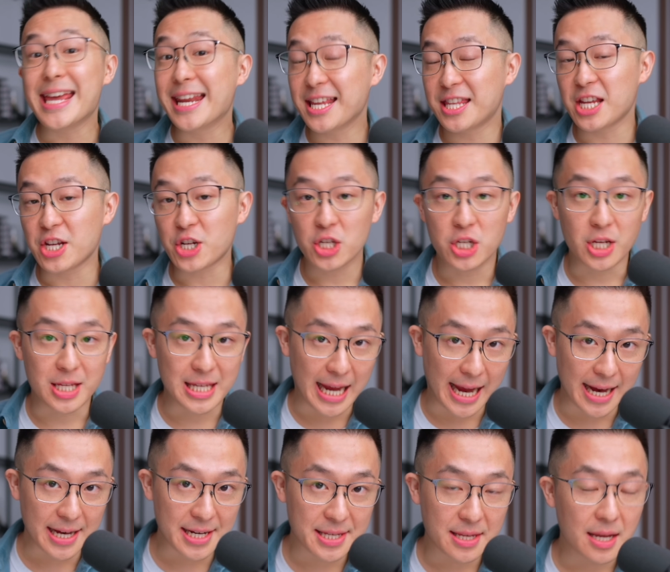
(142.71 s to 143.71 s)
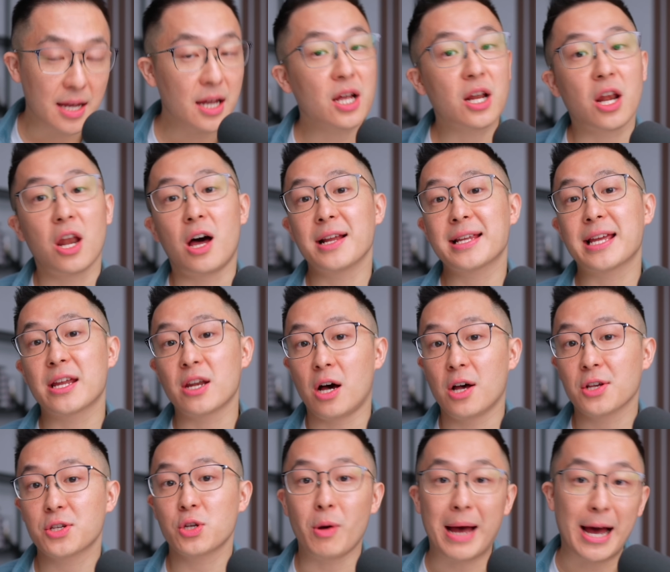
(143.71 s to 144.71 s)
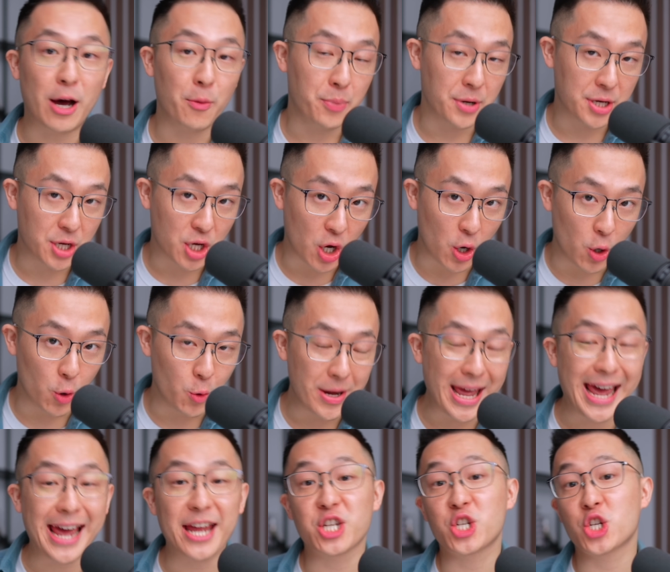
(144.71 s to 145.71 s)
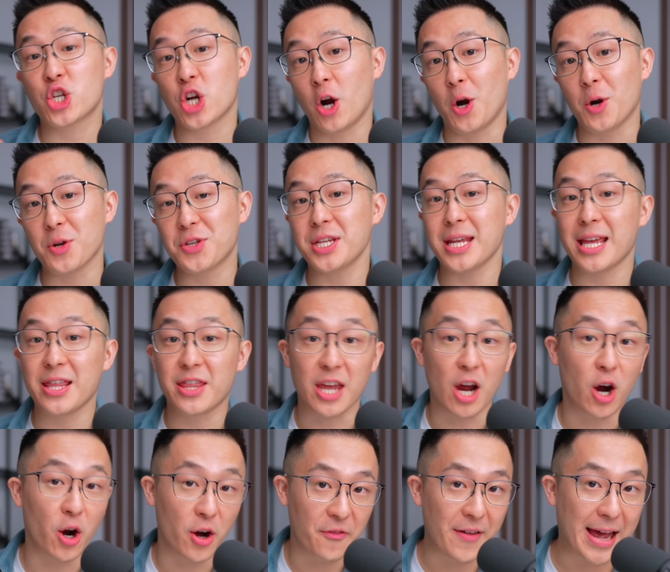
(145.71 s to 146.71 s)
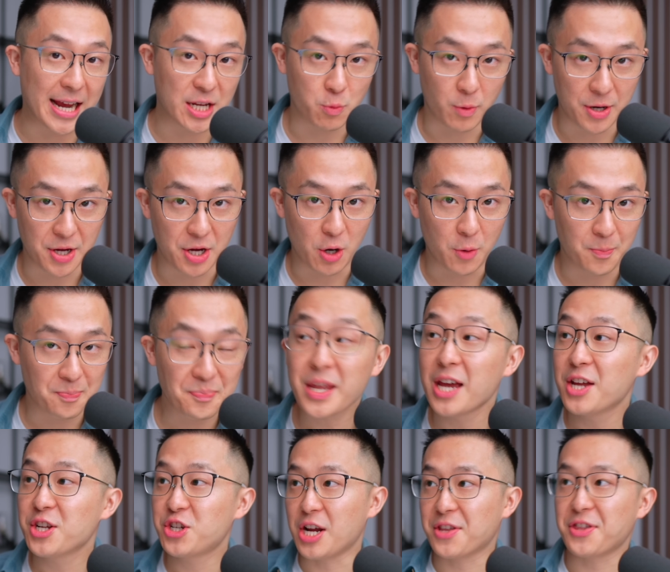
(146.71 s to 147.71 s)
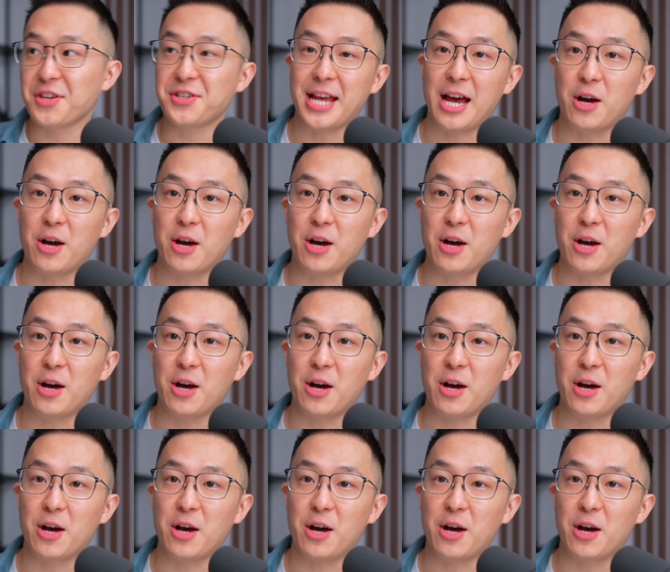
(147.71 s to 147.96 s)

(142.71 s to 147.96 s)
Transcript: addition to text, Claude can also output code and charts in the artifacts window. Check this out.